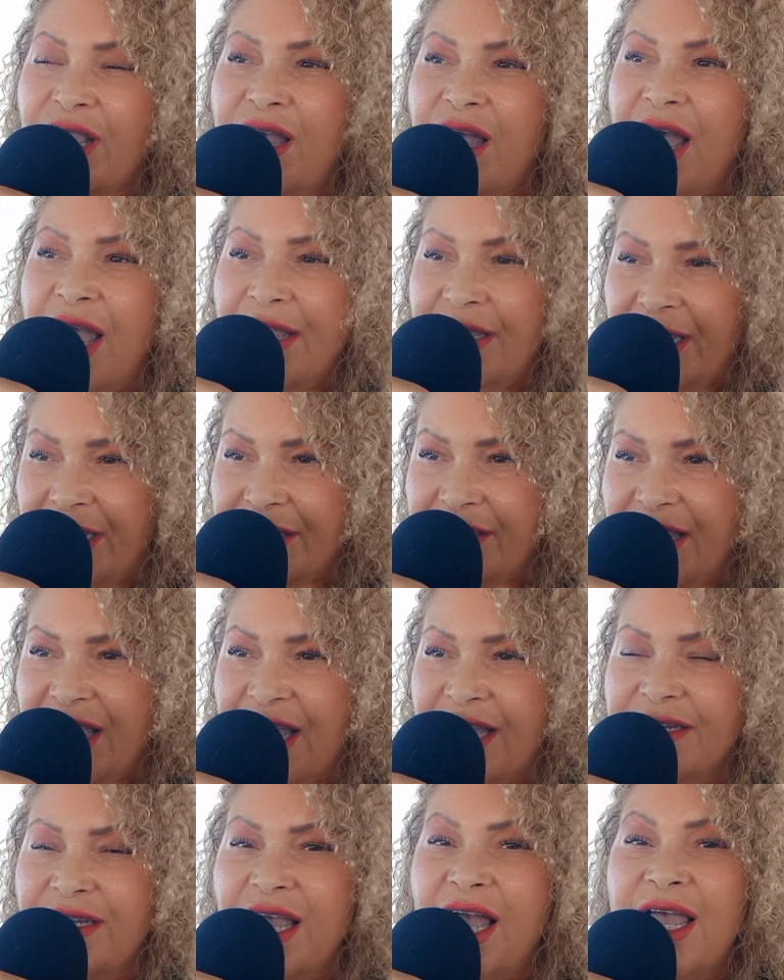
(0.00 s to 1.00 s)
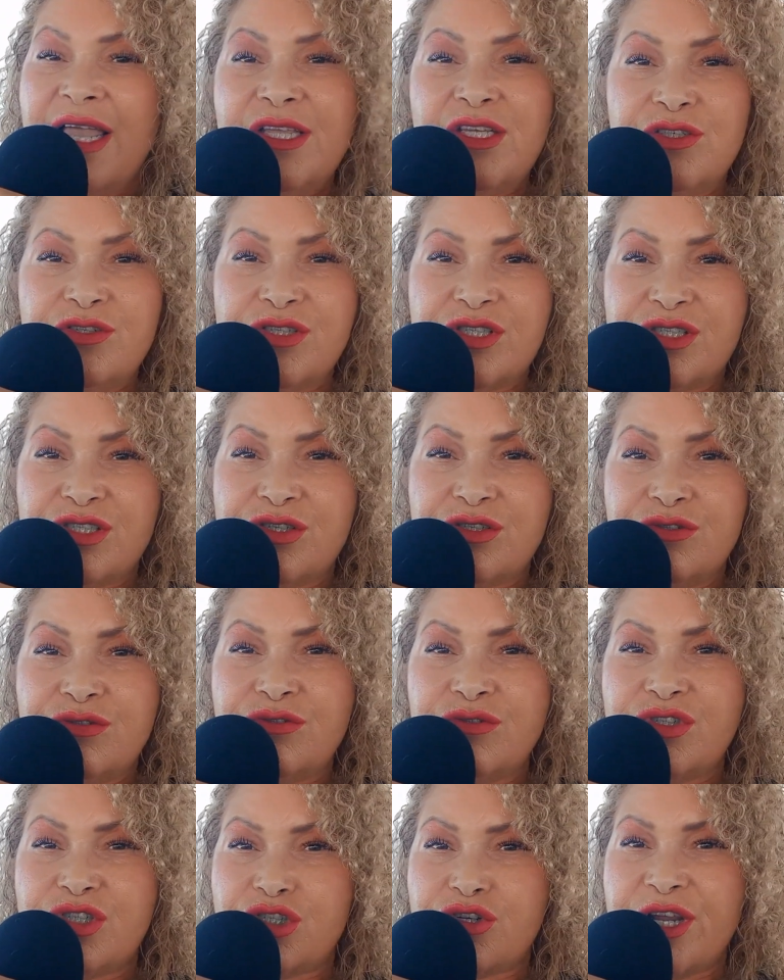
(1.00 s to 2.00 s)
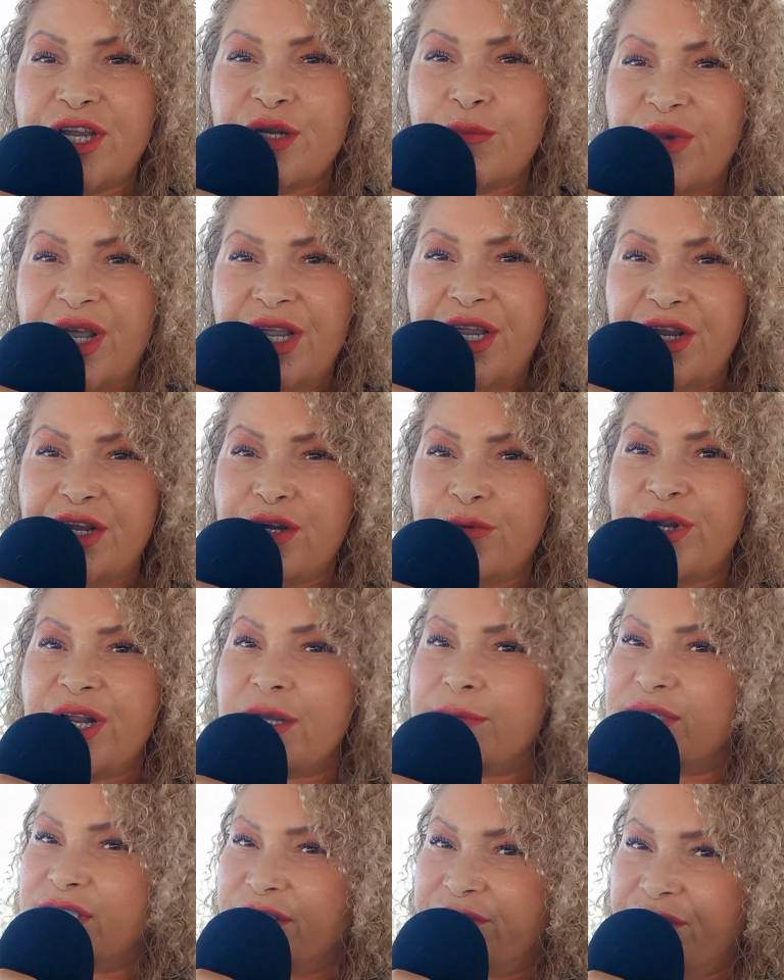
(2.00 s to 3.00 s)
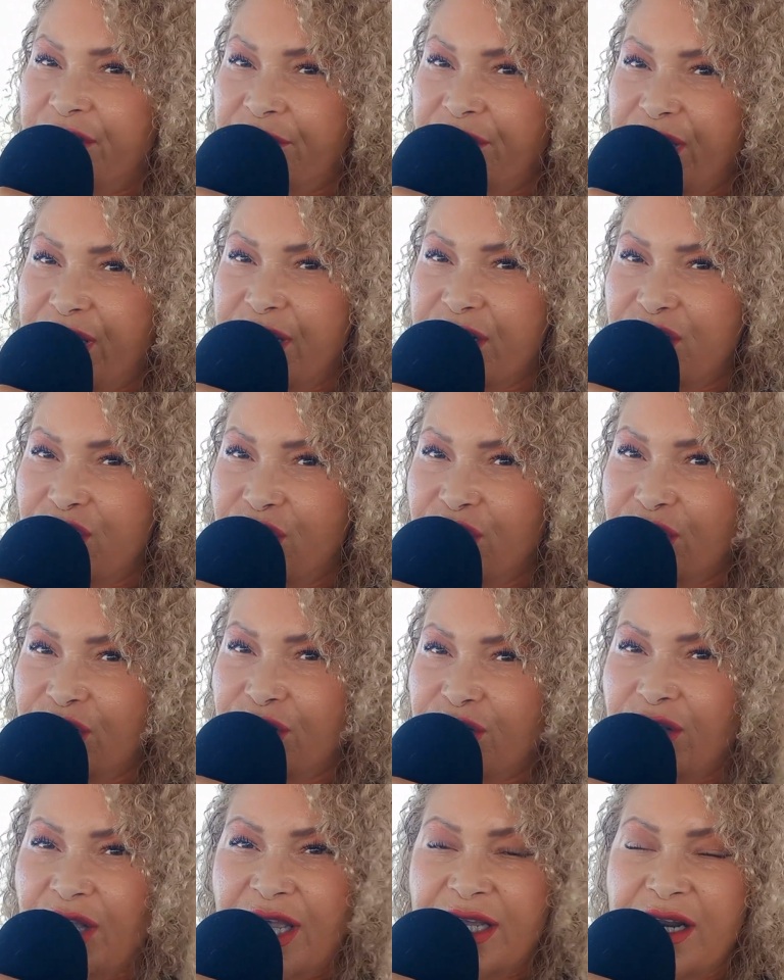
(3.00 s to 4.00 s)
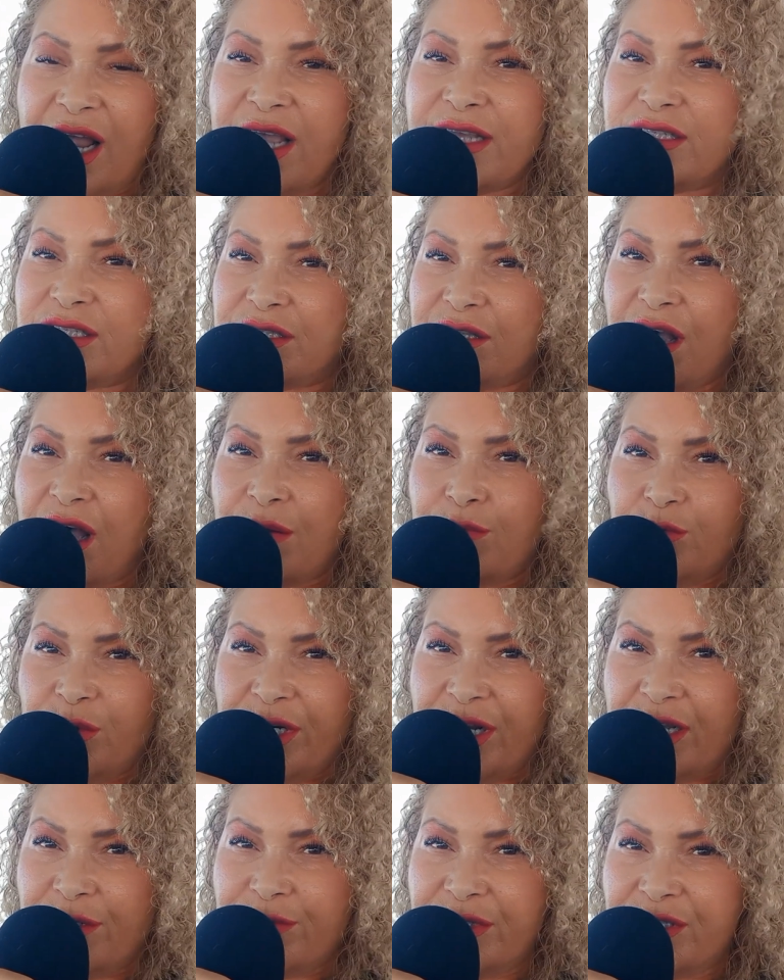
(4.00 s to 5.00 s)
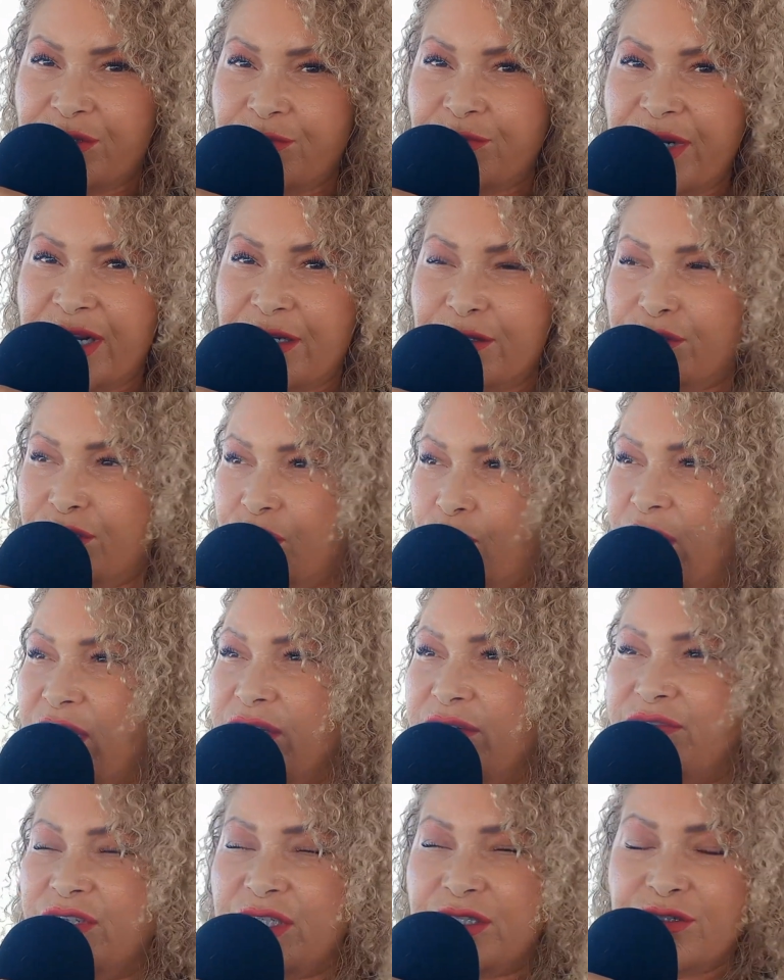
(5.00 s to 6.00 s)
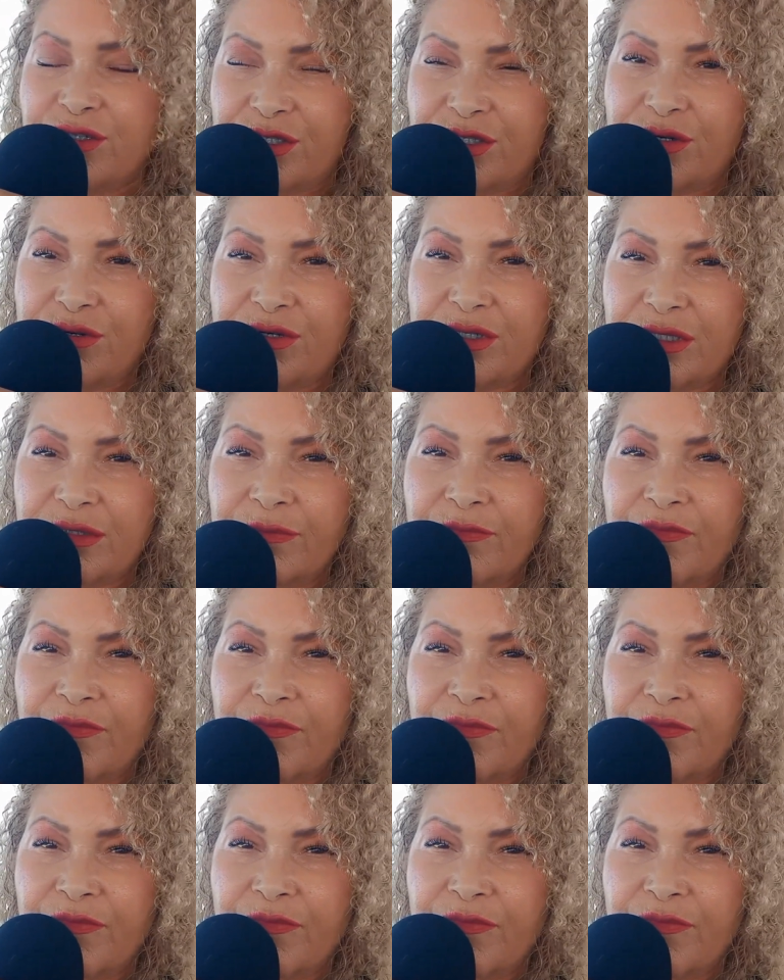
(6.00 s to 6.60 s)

I get that. I used to straighten my hair when I was a very young girl, and I stopped when I was around 12 years old.